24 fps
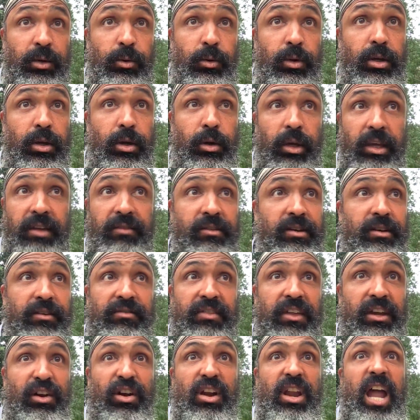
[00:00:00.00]
You would know. Even if
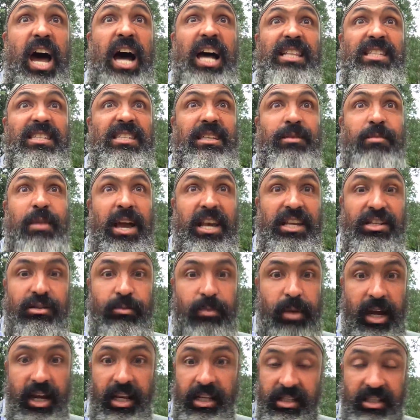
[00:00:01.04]
they are Nazi
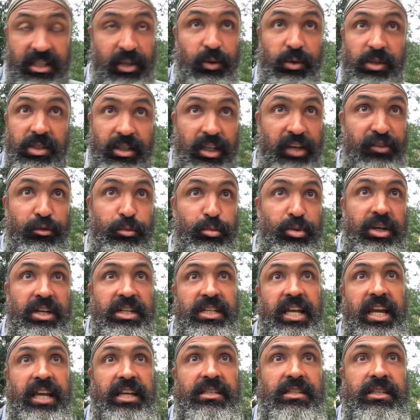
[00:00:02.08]
masterminds, they would still have a
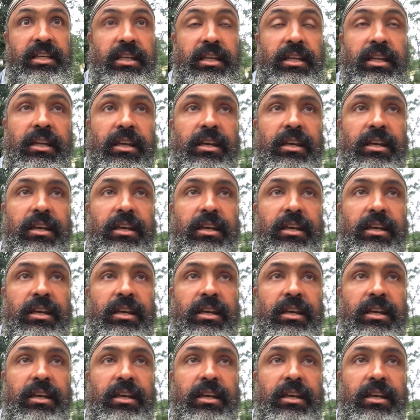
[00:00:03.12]
British accent.